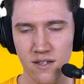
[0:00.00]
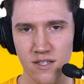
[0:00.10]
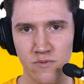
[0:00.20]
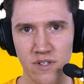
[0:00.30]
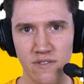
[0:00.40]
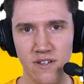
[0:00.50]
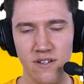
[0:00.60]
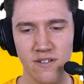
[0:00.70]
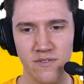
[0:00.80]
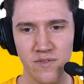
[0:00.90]
It's one of
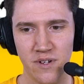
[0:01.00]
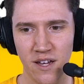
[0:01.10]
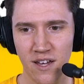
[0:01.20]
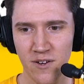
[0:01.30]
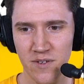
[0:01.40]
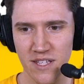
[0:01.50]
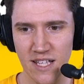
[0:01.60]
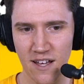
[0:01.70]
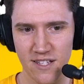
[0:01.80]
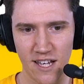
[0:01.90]
the one of
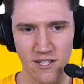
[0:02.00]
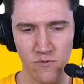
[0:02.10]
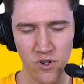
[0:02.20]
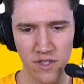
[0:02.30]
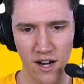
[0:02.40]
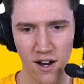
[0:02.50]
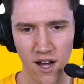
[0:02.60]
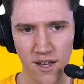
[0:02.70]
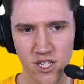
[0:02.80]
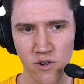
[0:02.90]
the downsides of war there.
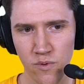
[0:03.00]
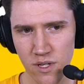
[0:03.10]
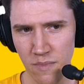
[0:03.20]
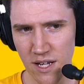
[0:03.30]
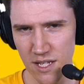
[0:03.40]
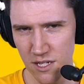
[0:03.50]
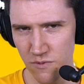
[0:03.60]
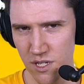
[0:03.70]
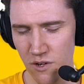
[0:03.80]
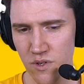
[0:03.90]
Uh, so what makes this
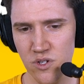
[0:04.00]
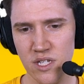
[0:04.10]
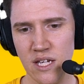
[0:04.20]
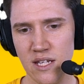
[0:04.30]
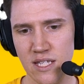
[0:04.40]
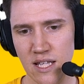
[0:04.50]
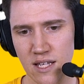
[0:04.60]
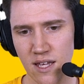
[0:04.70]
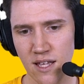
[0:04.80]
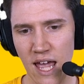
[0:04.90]
one so interesting is that
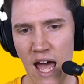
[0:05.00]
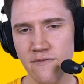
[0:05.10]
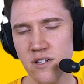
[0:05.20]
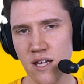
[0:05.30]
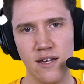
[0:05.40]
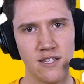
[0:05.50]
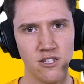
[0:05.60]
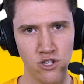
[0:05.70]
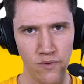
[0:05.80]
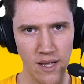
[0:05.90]
it, it
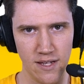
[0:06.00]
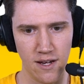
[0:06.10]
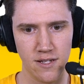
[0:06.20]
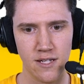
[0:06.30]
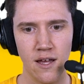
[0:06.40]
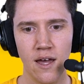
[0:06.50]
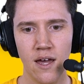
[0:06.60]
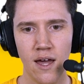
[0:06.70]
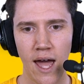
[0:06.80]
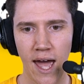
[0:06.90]
advertised two endings.
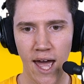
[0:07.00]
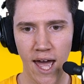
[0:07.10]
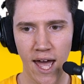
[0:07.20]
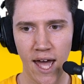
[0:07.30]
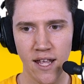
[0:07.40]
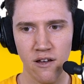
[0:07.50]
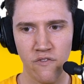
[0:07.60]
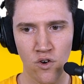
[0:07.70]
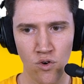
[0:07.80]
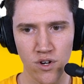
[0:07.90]
And
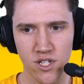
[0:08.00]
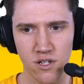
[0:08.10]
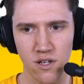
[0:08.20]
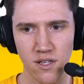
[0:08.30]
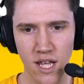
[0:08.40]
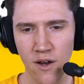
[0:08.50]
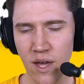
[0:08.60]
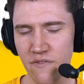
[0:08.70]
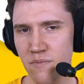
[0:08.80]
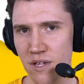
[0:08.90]
of course, now
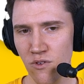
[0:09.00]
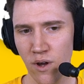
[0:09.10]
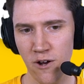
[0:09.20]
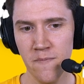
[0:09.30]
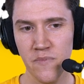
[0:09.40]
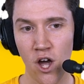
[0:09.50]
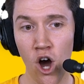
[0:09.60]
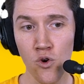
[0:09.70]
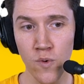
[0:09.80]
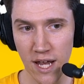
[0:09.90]
we have to be loyal.
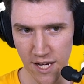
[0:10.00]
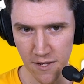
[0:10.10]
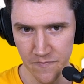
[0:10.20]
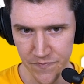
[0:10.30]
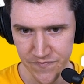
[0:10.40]
Already,